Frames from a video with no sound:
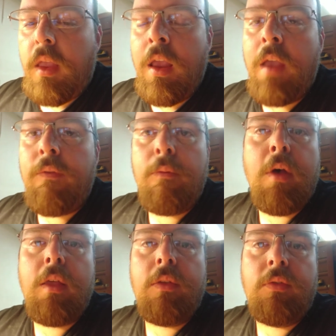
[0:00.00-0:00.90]
if you
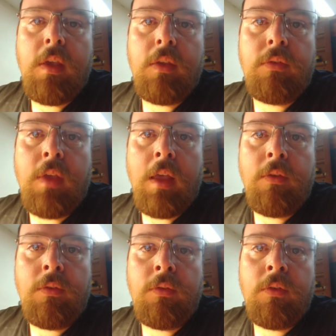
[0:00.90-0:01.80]
model
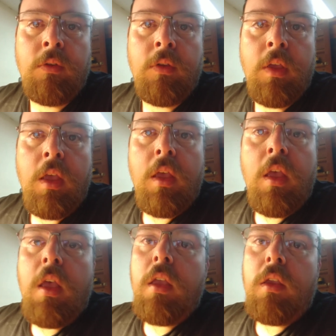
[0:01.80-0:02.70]
CSX,
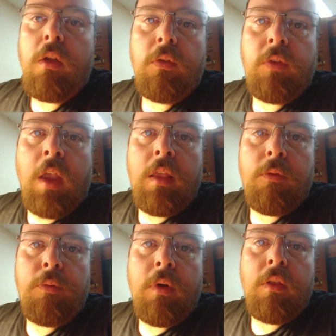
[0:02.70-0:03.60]
you understand
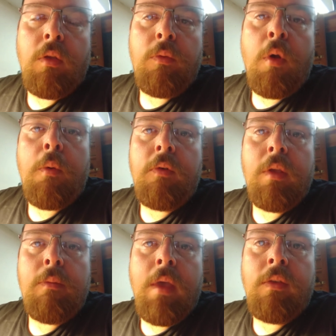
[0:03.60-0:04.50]
no one
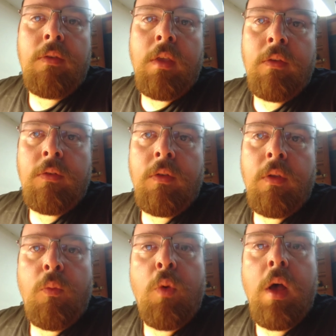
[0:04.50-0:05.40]
really makes these.
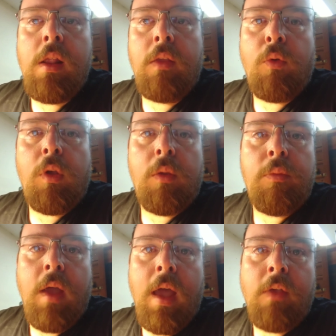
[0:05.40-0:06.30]
One is only
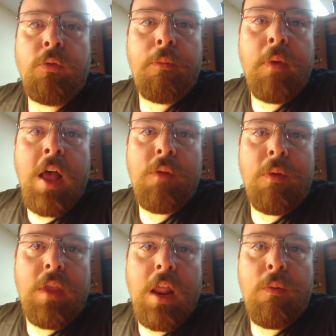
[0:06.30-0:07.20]
brass or
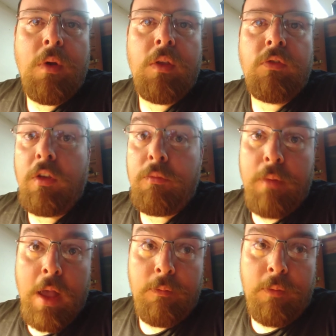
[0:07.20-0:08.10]
Bachmann, the other one is just
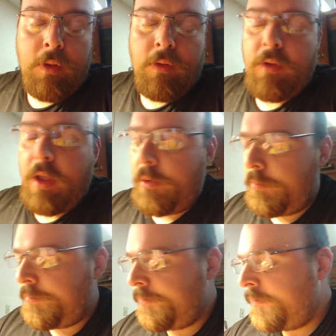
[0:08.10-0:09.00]
Bachmann. So
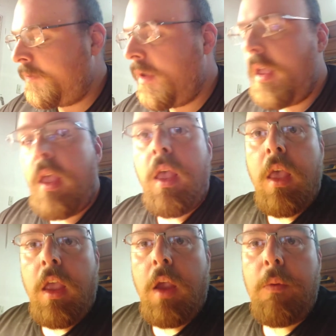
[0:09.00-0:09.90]

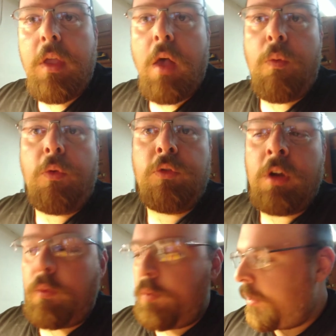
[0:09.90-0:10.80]
here we go. We'll
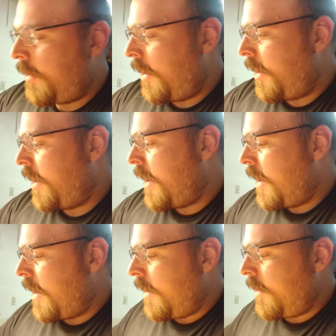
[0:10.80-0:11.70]
start with
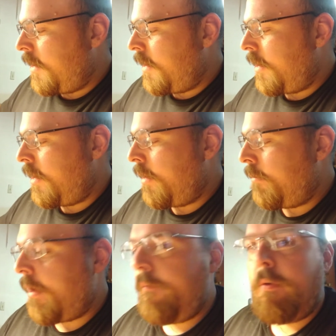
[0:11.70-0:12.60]
the
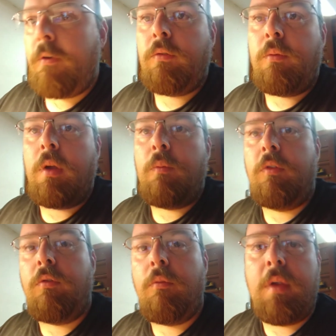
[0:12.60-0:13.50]
my first one,
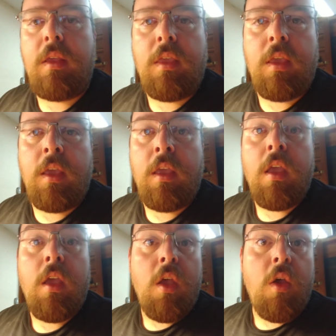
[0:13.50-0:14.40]
which would be the
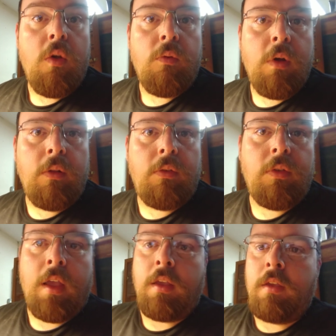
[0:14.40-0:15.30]
road
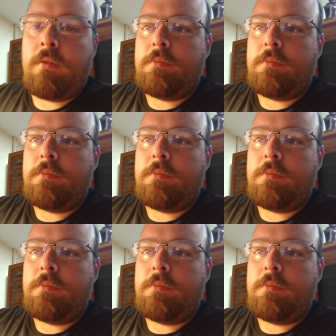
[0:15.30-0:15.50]
slug.